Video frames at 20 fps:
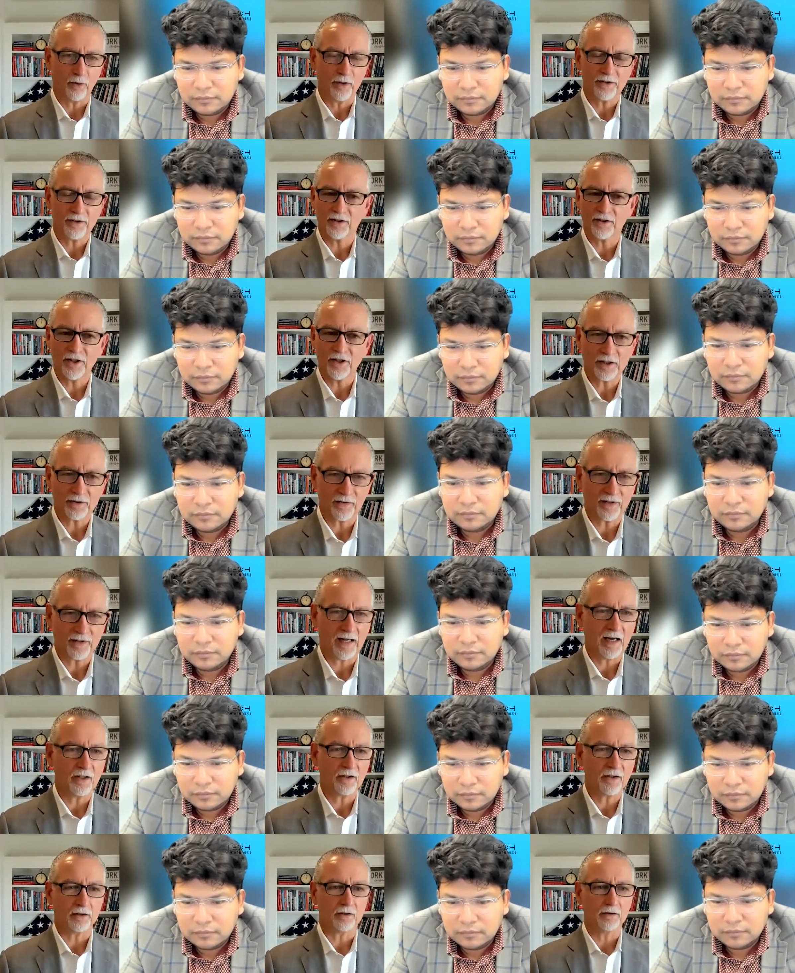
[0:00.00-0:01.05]
Speaker 1: What's the
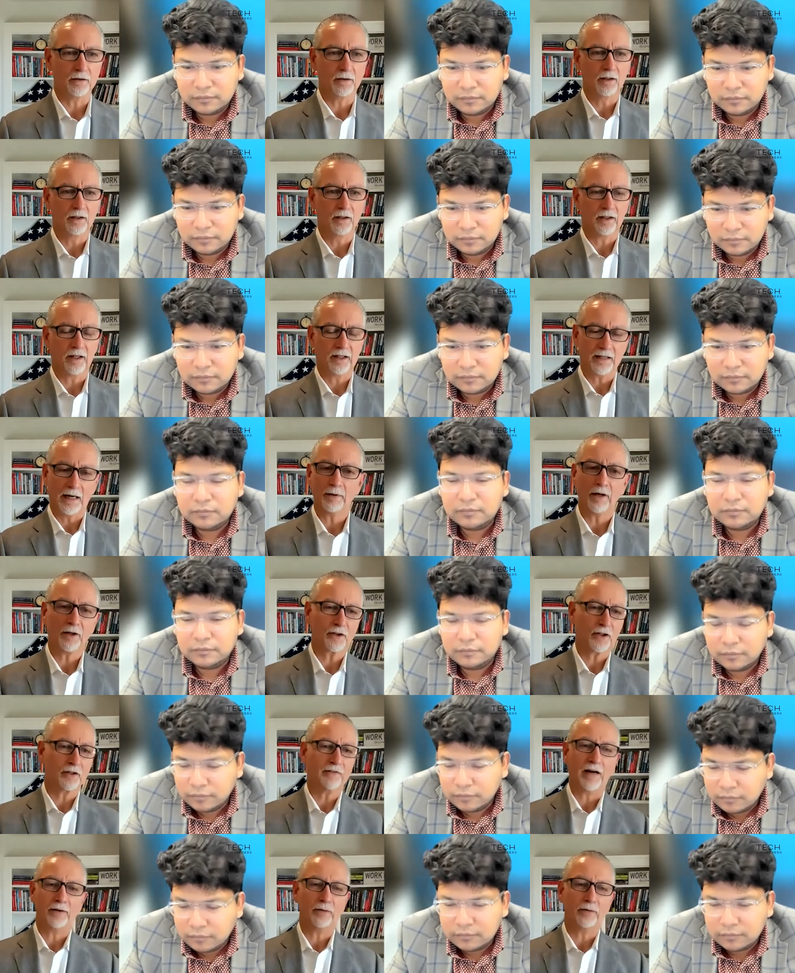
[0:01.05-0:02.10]
justification? Because I'm not
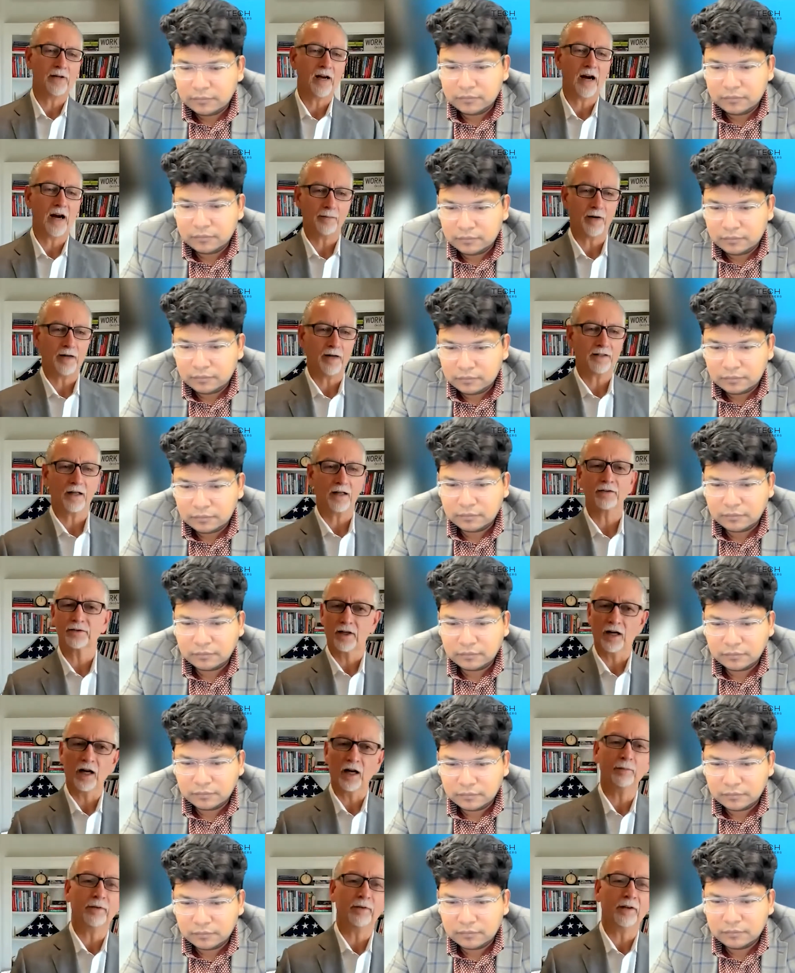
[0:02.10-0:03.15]
sure if I'd rehire myself.
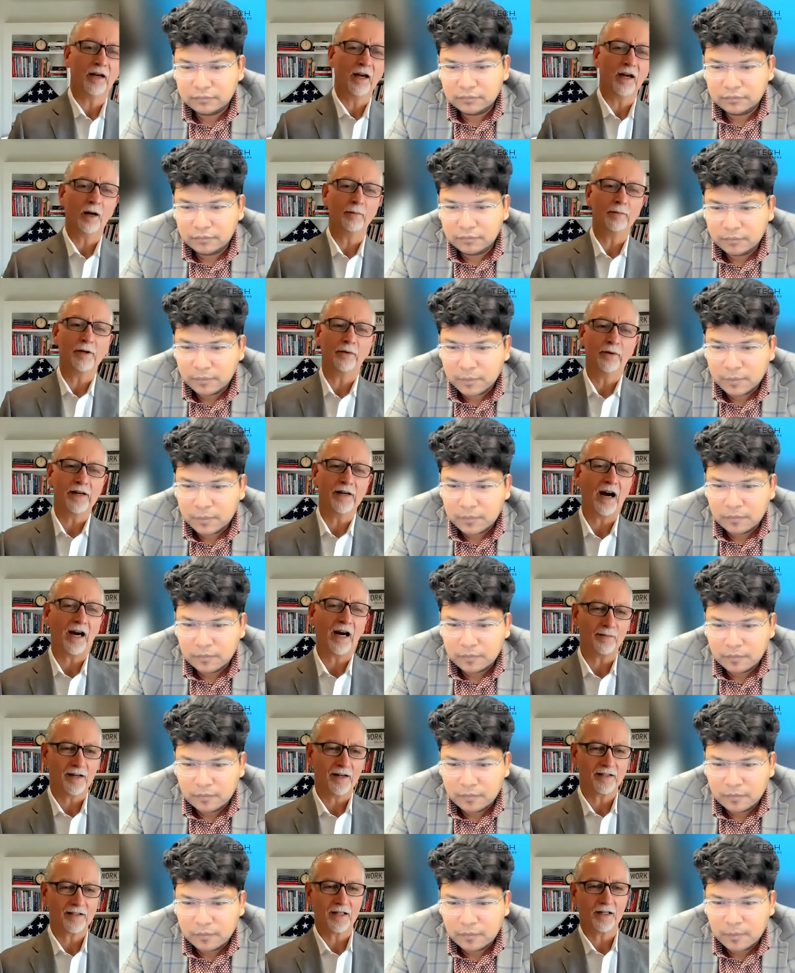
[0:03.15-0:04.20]
So help me help me
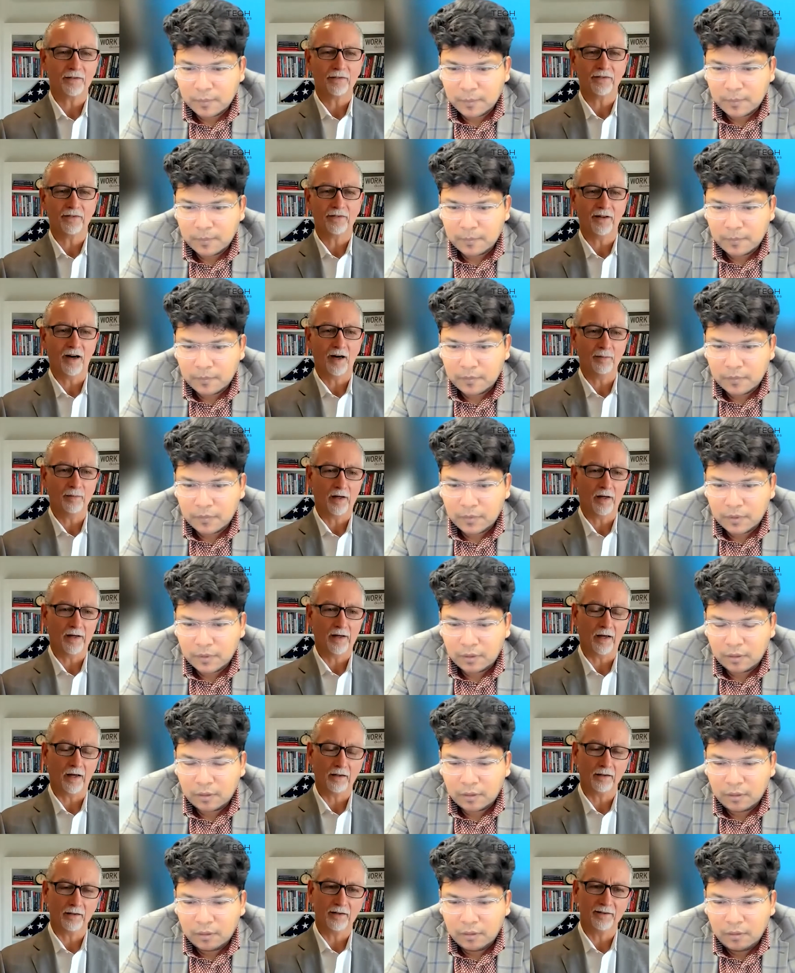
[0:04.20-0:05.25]
rehire myself on
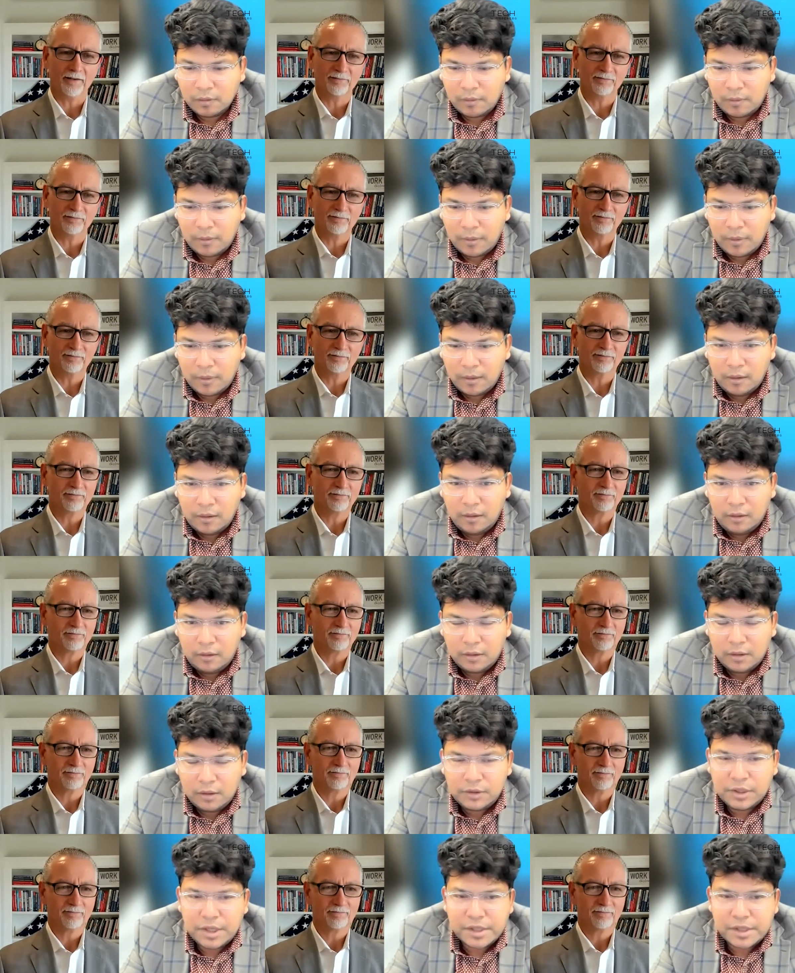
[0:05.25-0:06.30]
Monday.
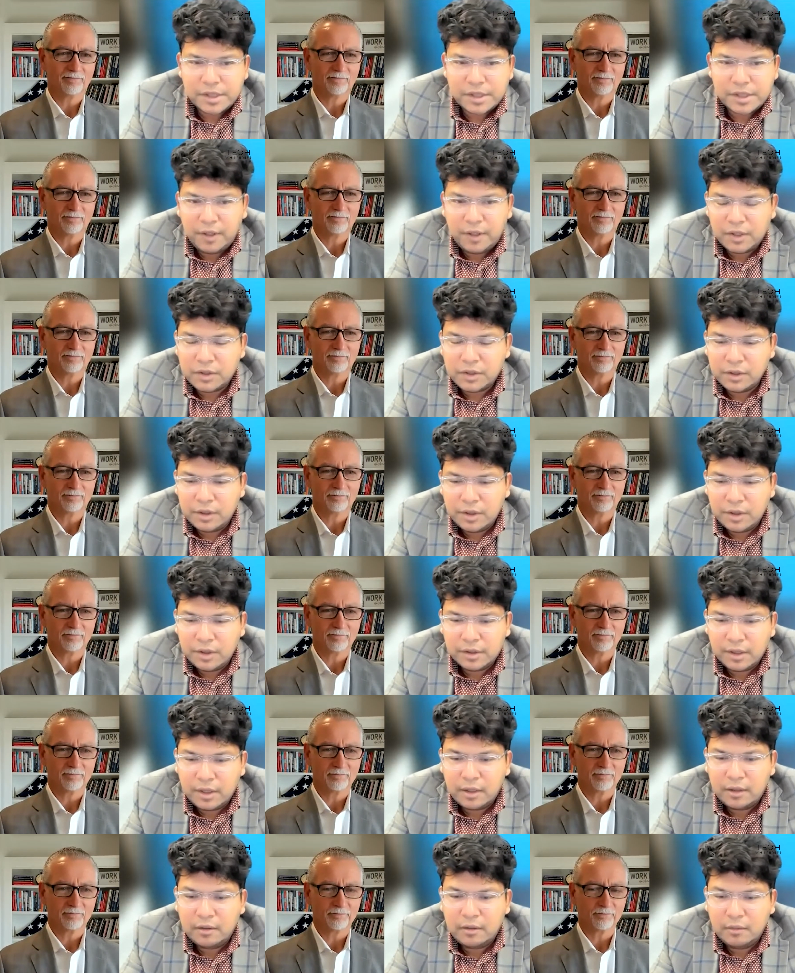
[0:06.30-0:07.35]
Speaker 2: The justification is
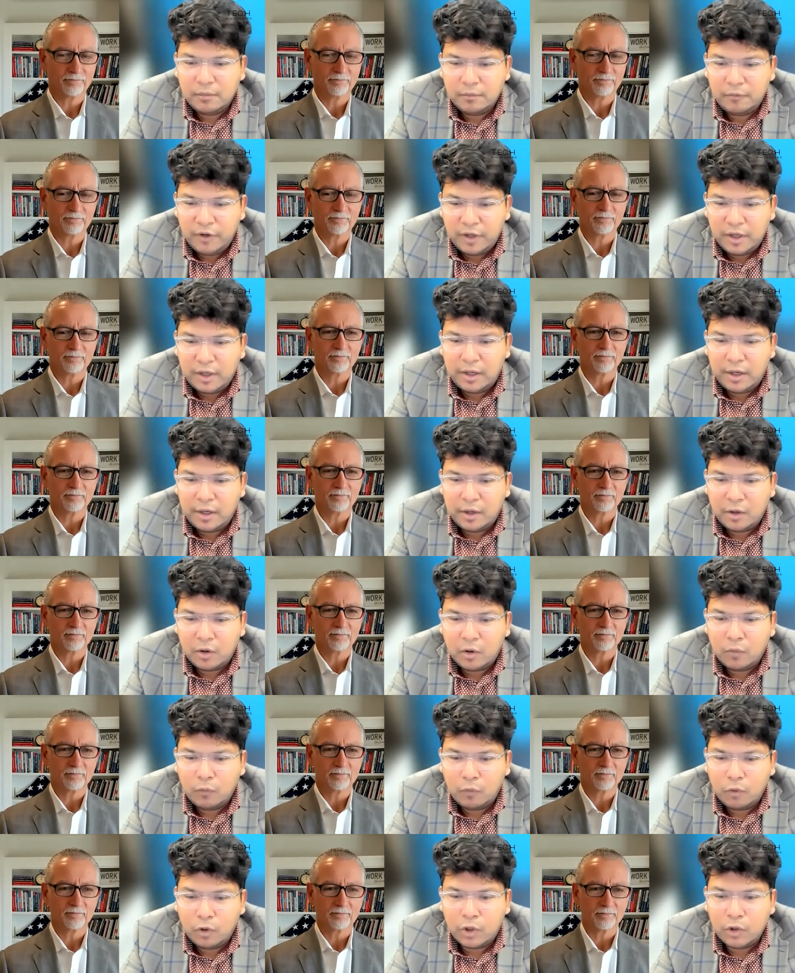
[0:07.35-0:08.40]
that figuring
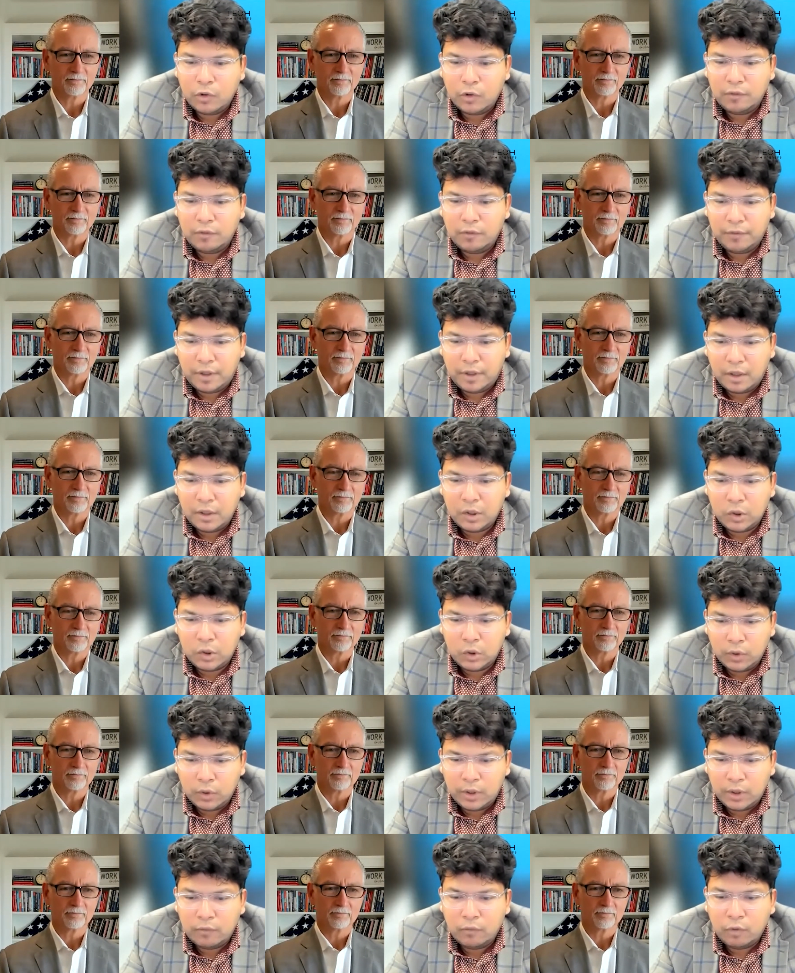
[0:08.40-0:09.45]
out what you have done
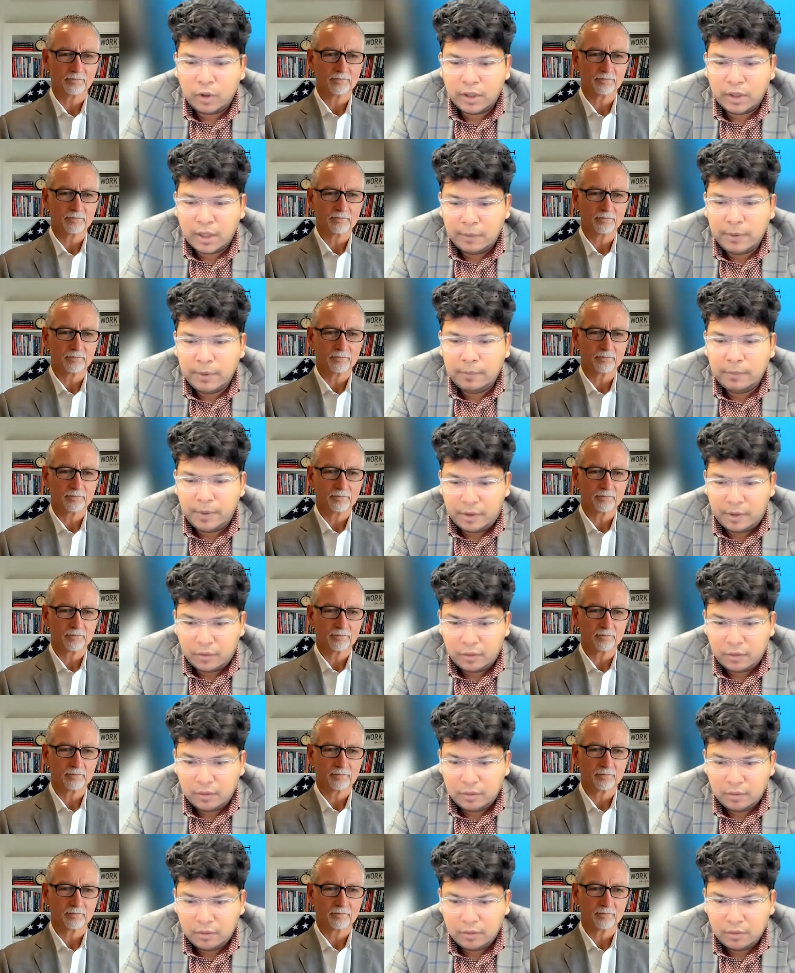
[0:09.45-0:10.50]
good and what can be
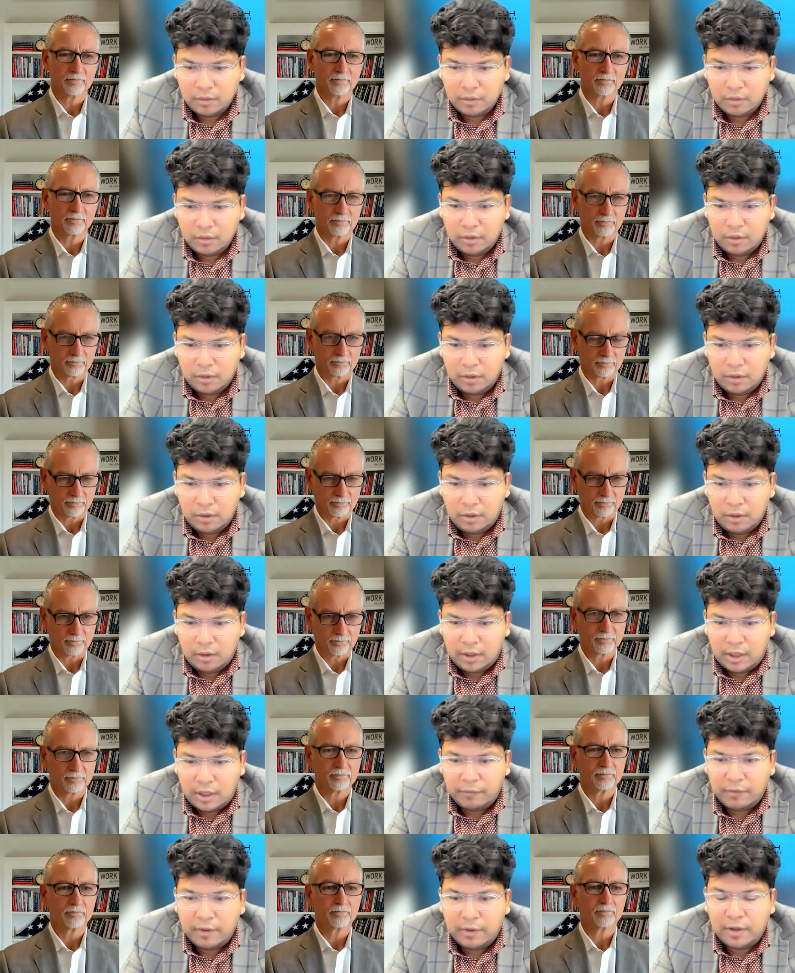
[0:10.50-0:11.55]
better,
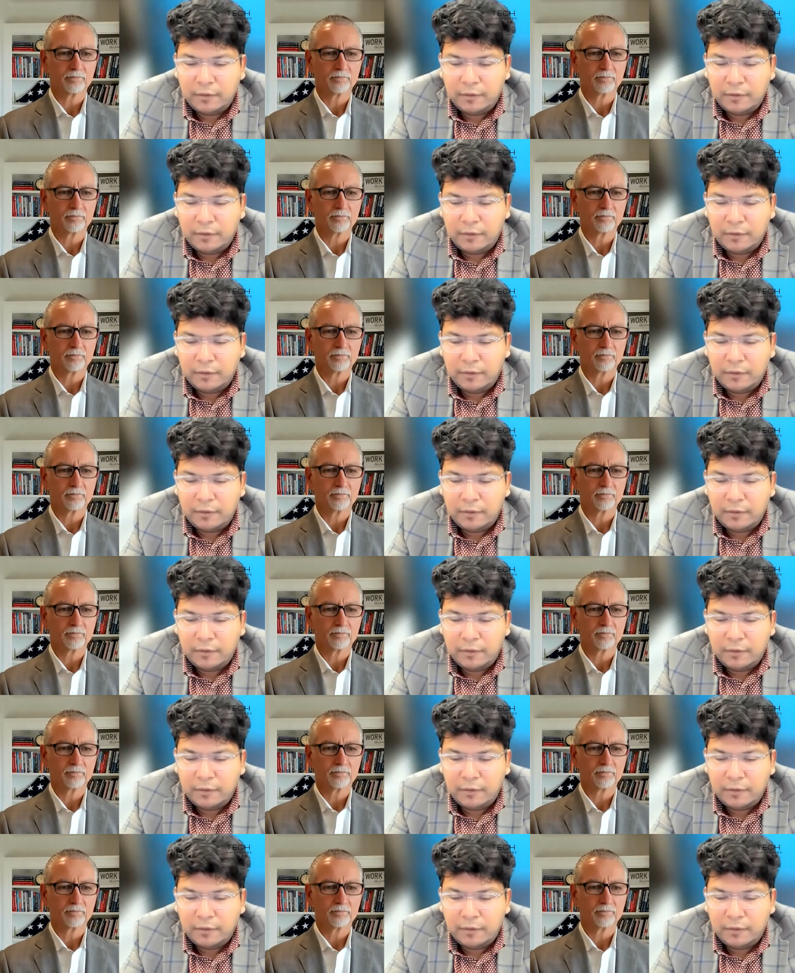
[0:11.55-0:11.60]
have a